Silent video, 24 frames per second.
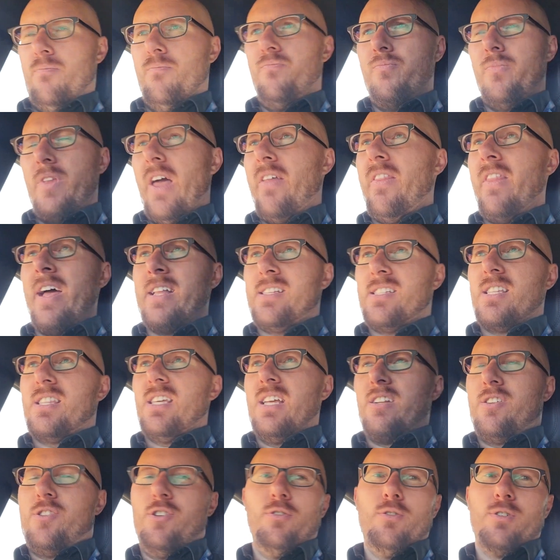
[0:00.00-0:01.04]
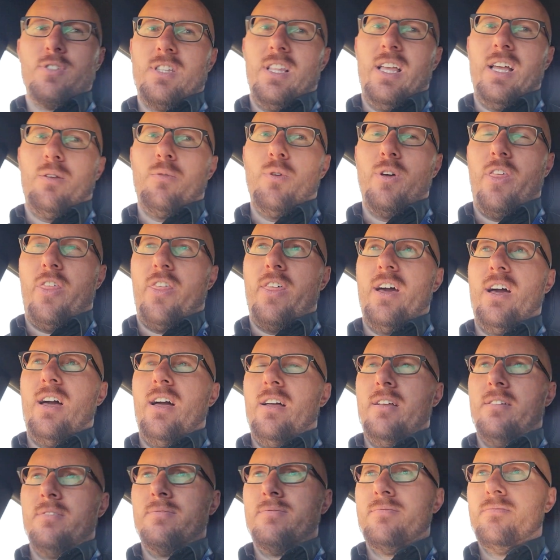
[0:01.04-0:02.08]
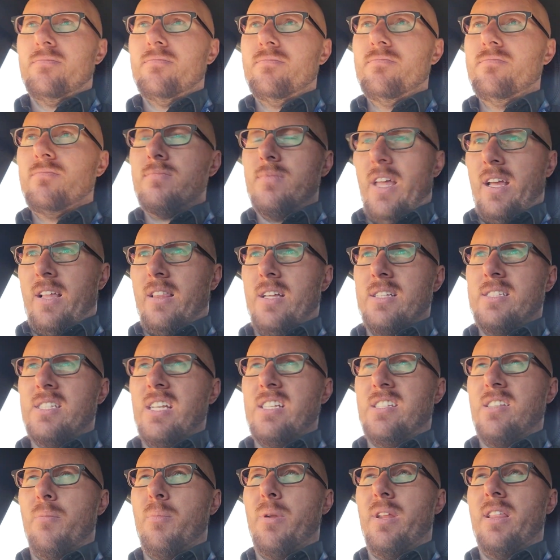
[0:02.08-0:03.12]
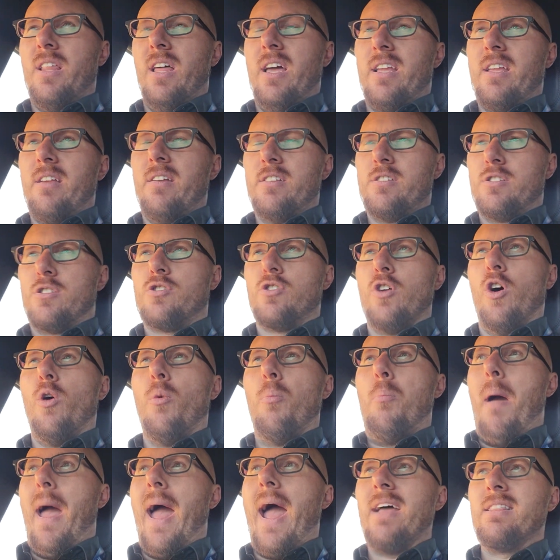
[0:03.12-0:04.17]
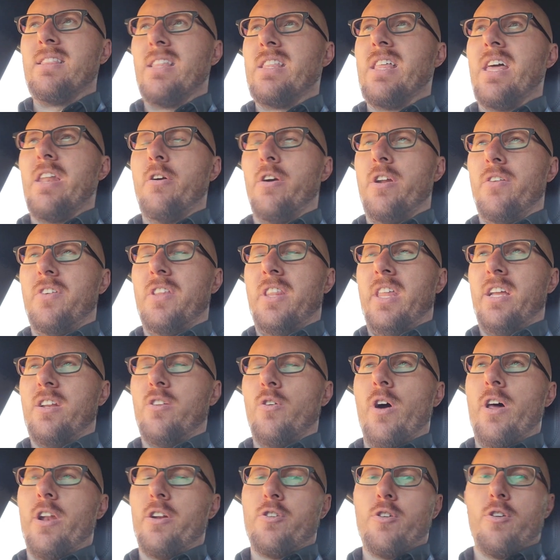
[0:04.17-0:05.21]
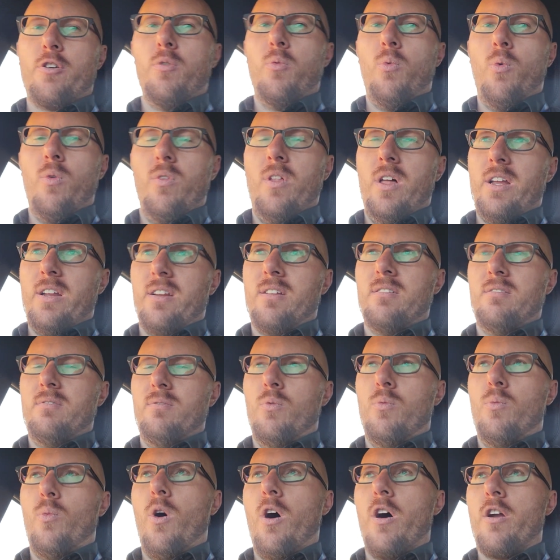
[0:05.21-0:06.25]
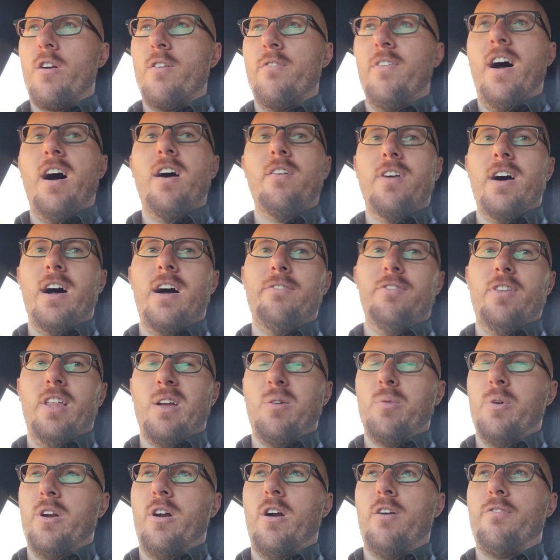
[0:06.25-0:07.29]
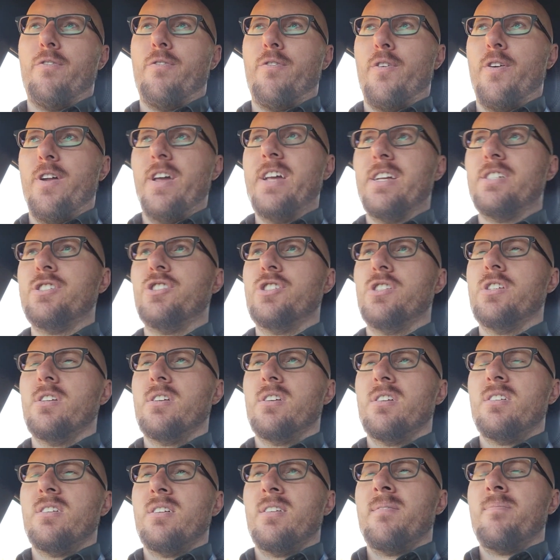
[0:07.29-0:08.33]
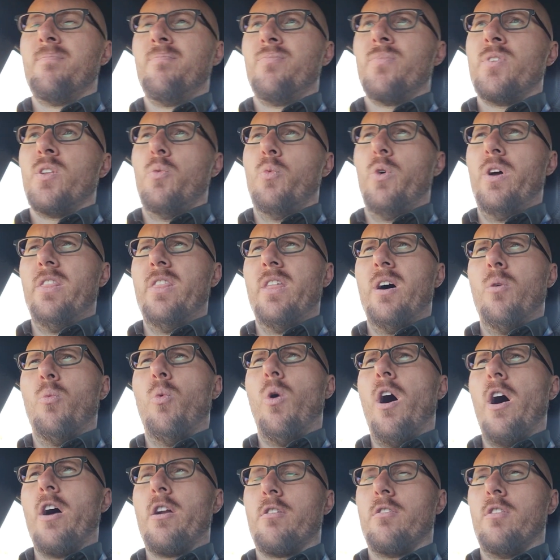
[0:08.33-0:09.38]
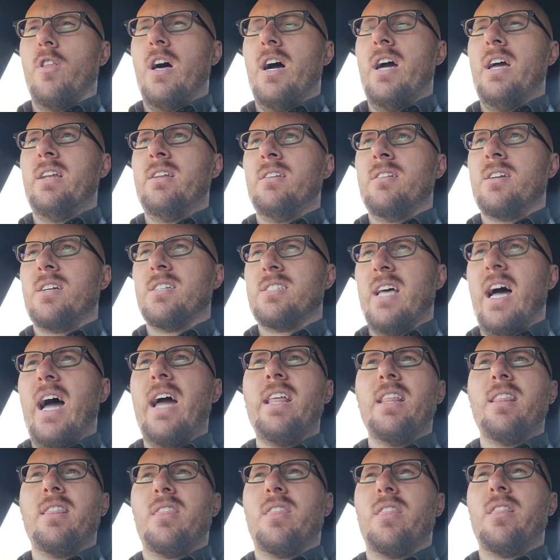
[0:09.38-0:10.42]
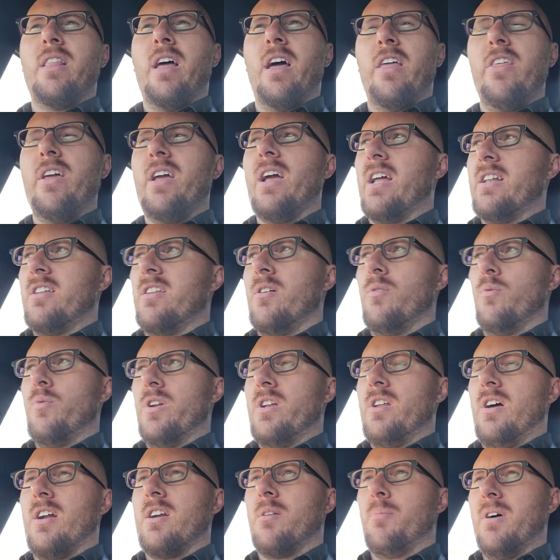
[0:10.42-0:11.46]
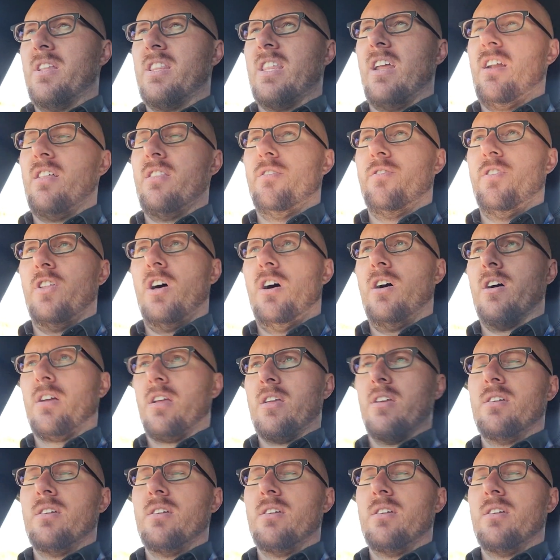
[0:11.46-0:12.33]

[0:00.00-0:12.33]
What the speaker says: And that's the thing too, is like with, like, let's say somebody like is so bad that they don't even like know how to turn a like water valve off. Like when our fridge, when the water line, because I think we talked about that on the vlog.